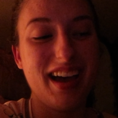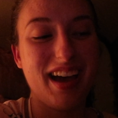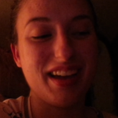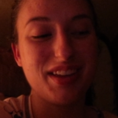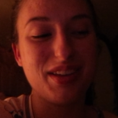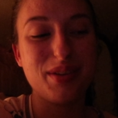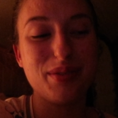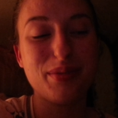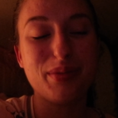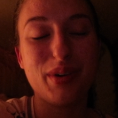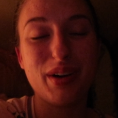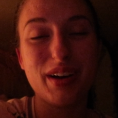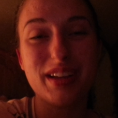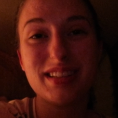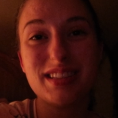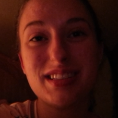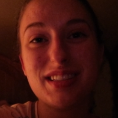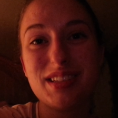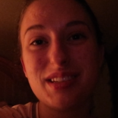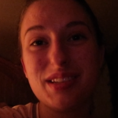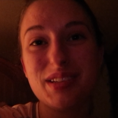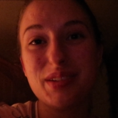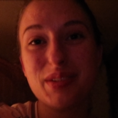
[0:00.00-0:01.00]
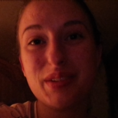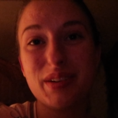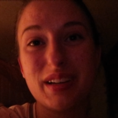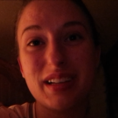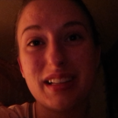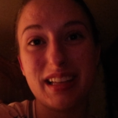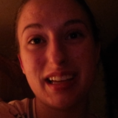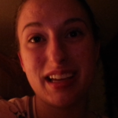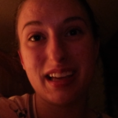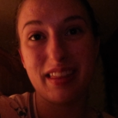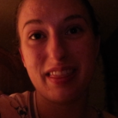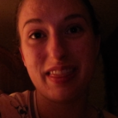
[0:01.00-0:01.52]
you want to
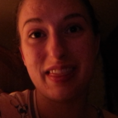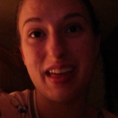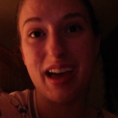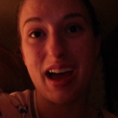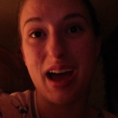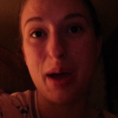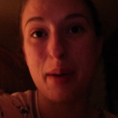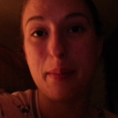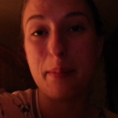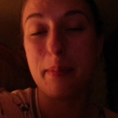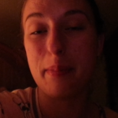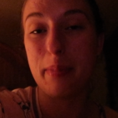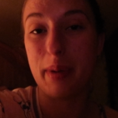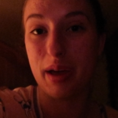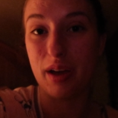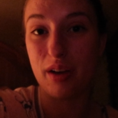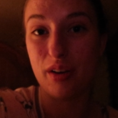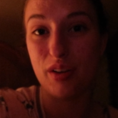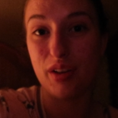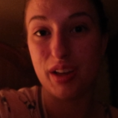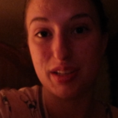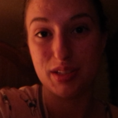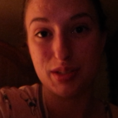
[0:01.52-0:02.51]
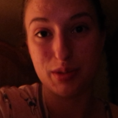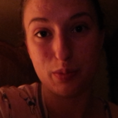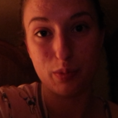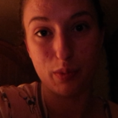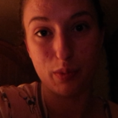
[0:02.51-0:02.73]
click that bell as